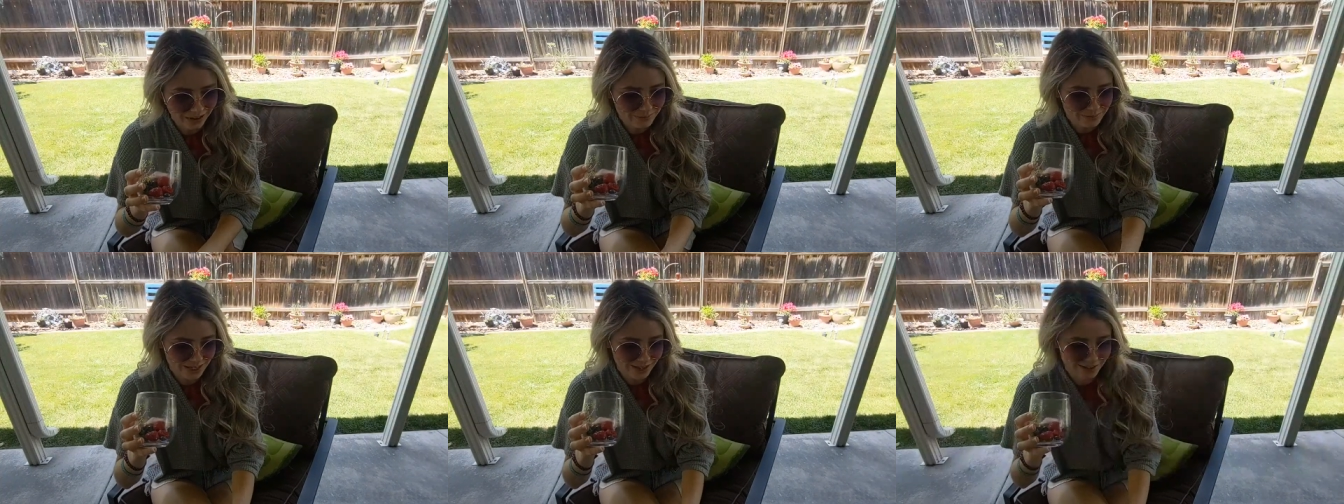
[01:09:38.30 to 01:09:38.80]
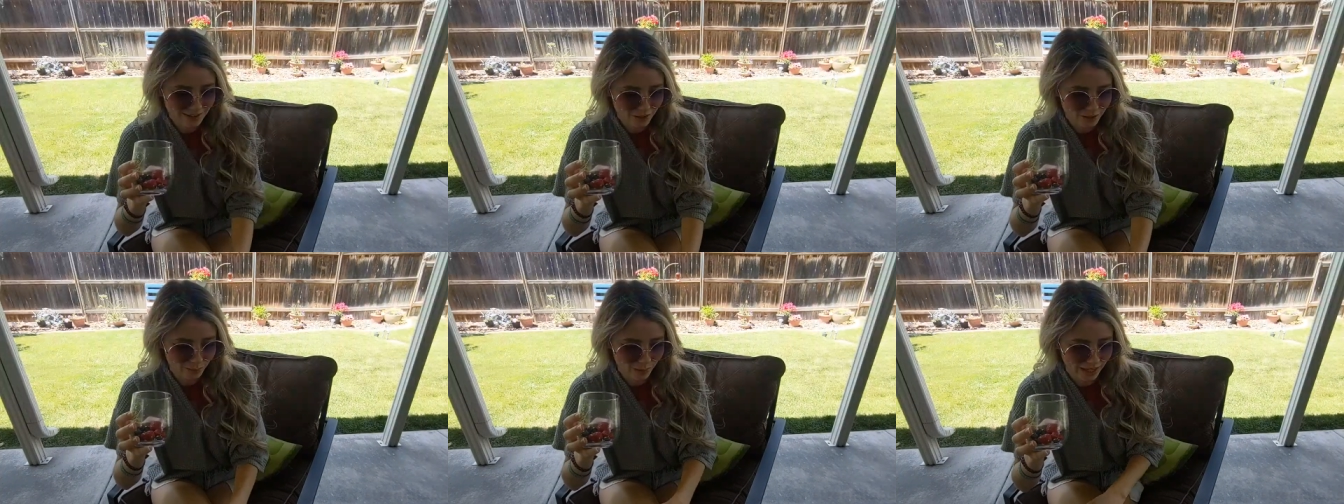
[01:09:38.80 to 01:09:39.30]
YMCA
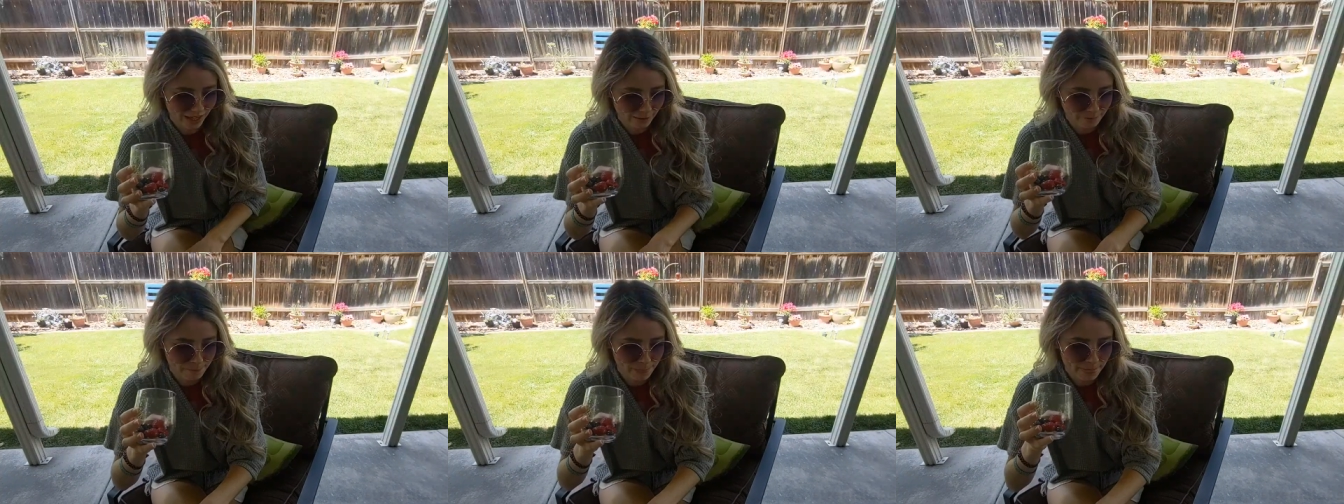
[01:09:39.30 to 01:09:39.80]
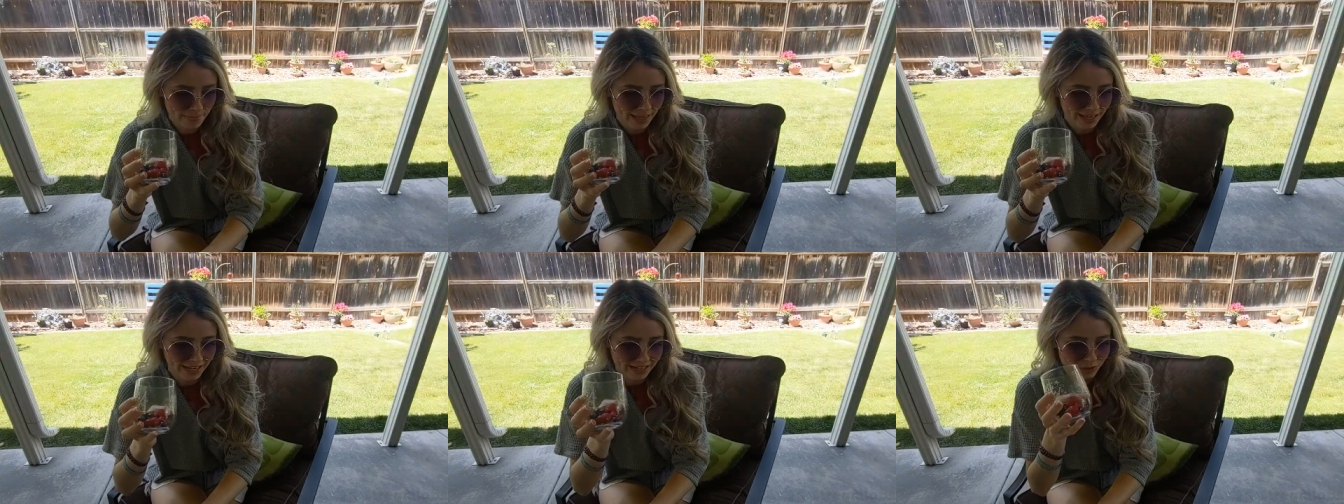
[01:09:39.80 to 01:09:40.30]
starts playing
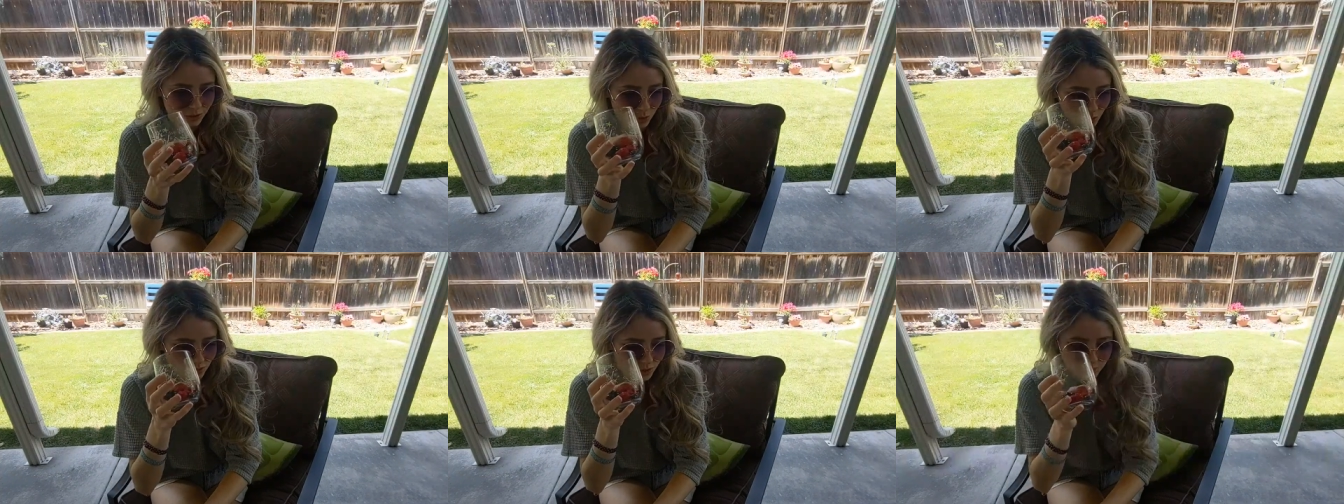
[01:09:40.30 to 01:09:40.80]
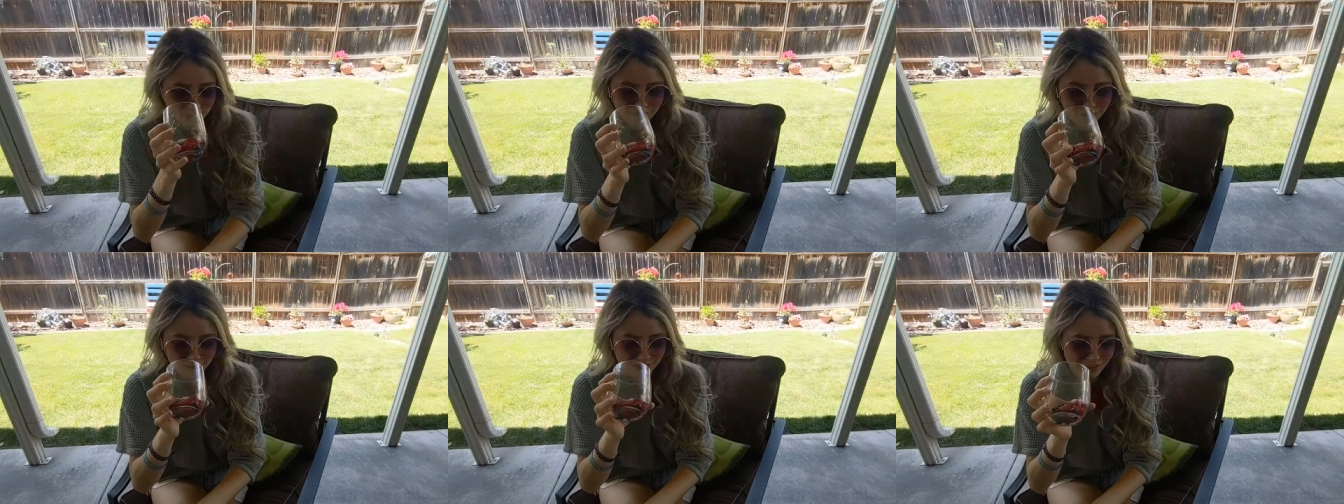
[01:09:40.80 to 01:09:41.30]
as soon as you
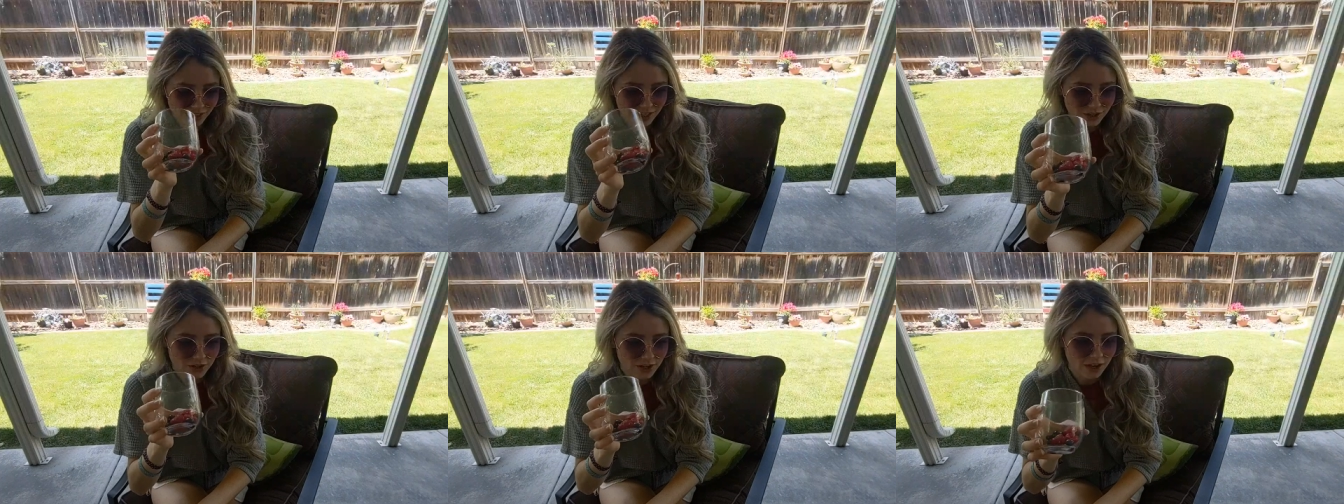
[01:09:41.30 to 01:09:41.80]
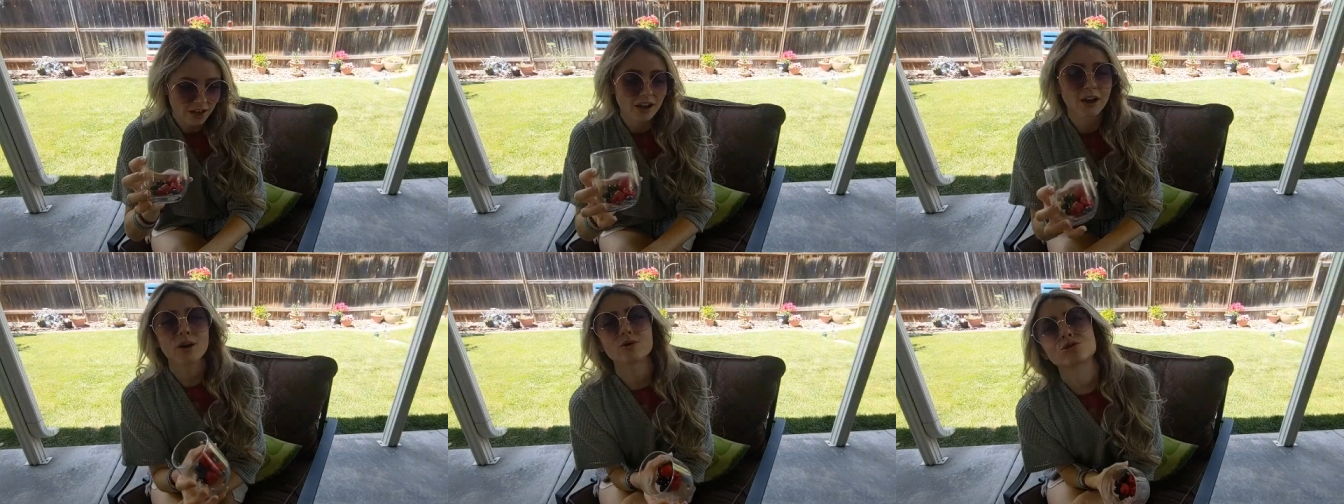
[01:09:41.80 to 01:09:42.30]
set foot in the village.
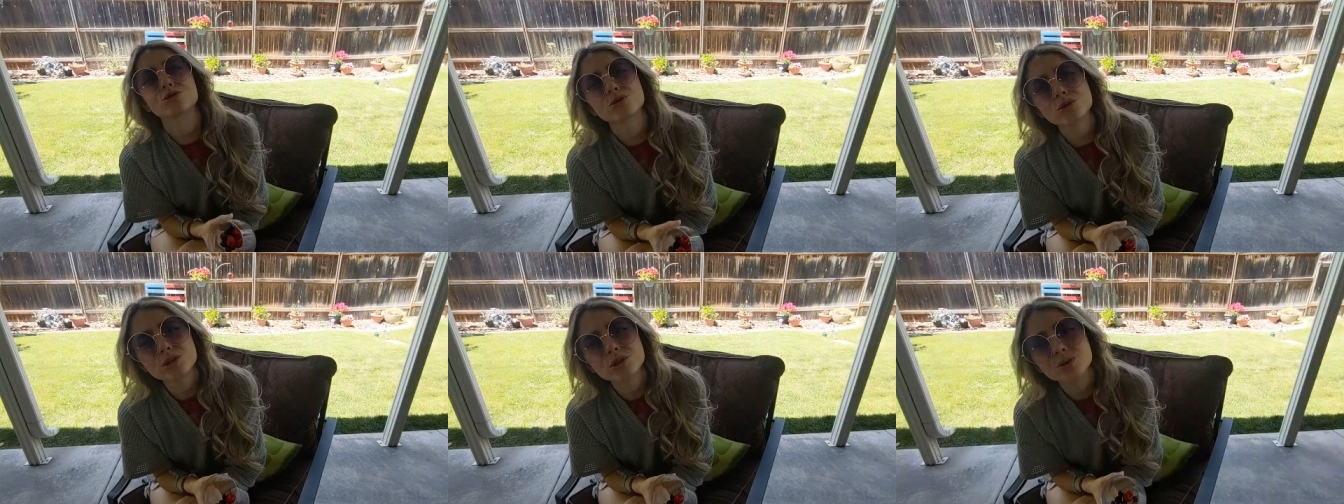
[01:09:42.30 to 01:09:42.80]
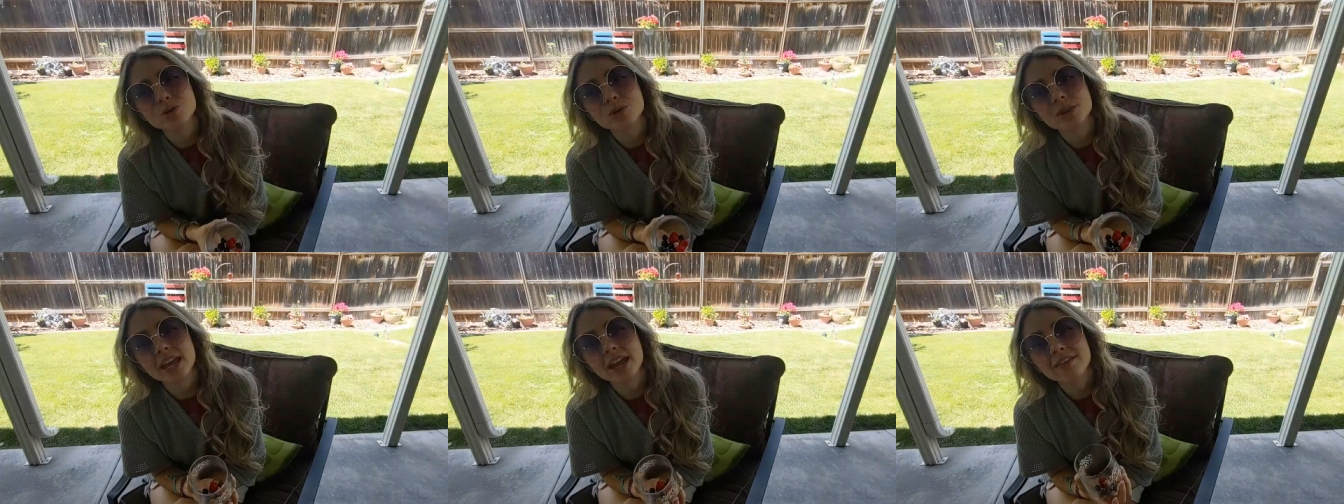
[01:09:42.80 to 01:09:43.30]
Oh,
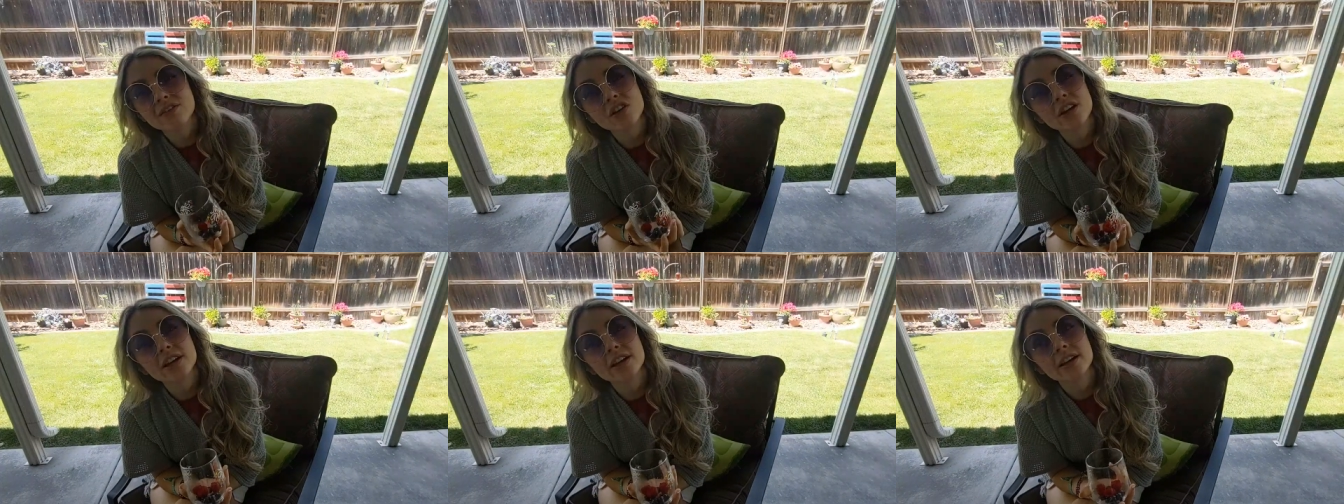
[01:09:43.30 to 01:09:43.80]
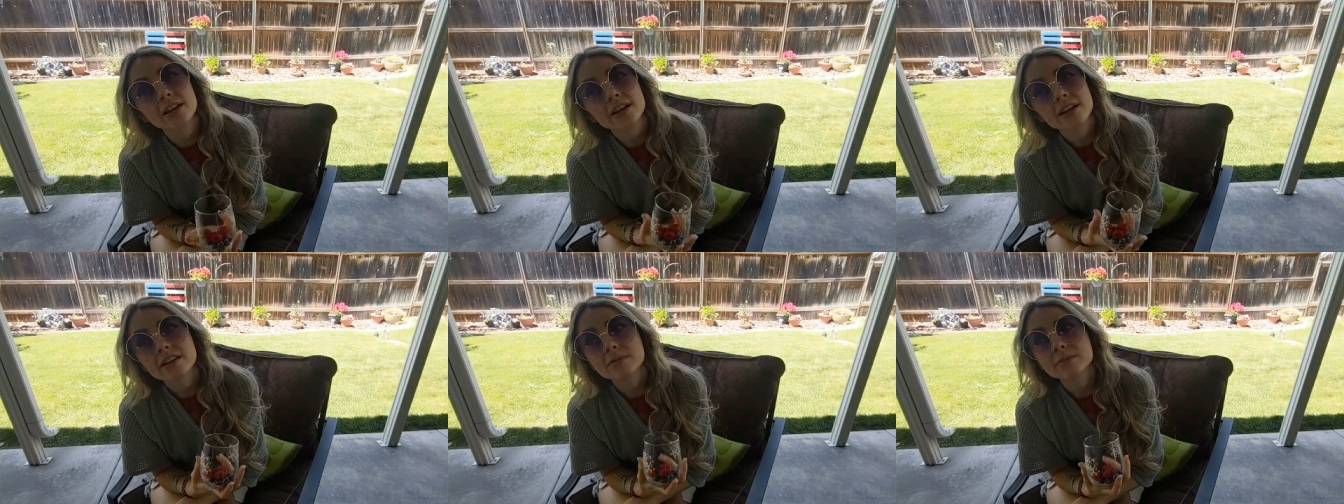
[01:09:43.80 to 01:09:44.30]
true. They have the
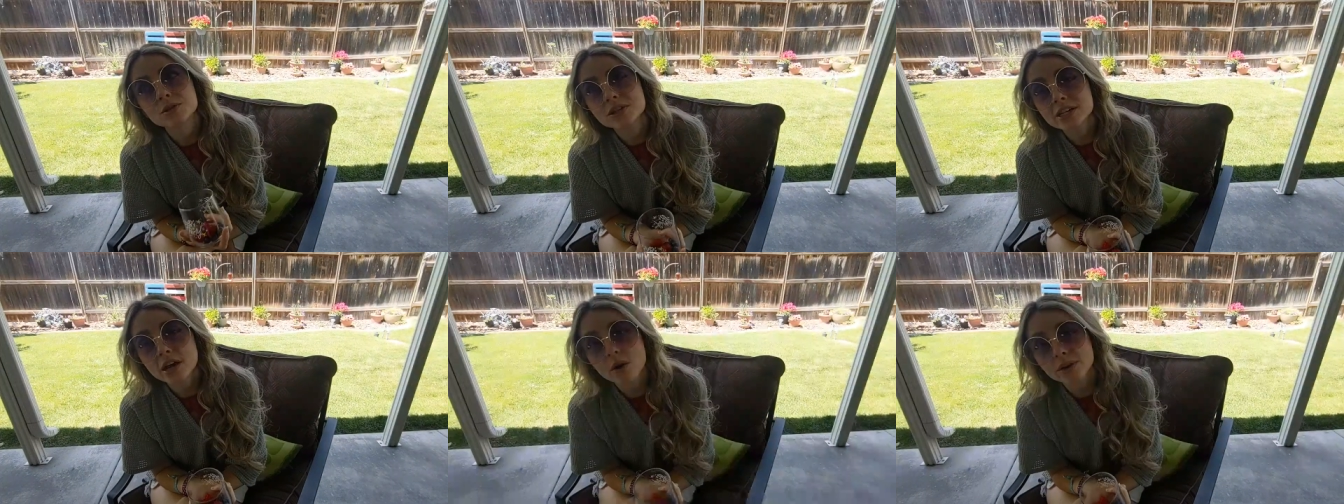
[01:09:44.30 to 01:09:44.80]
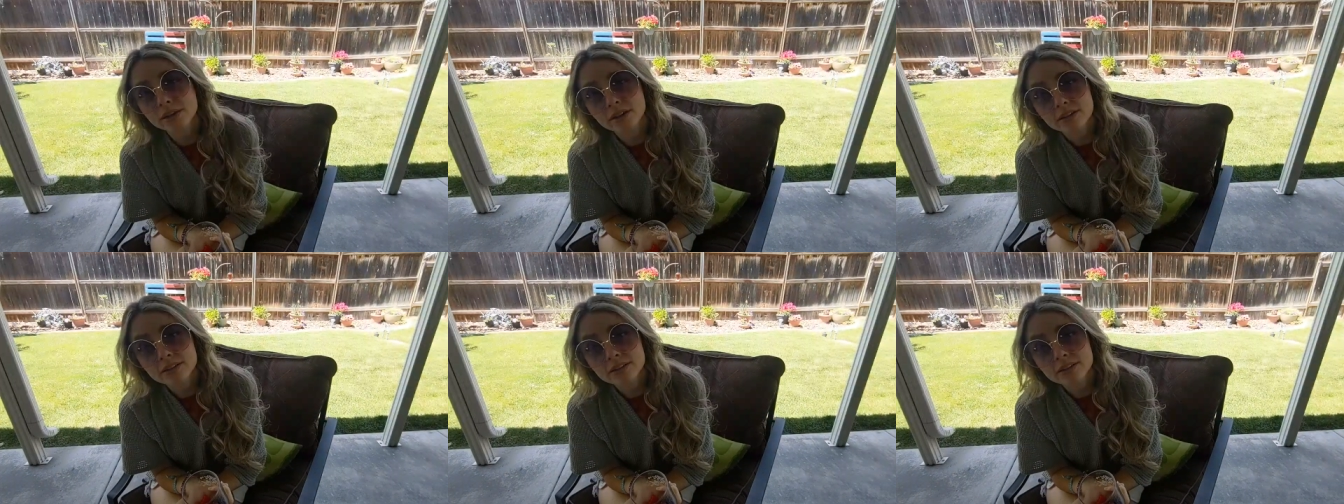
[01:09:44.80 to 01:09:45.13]
the music going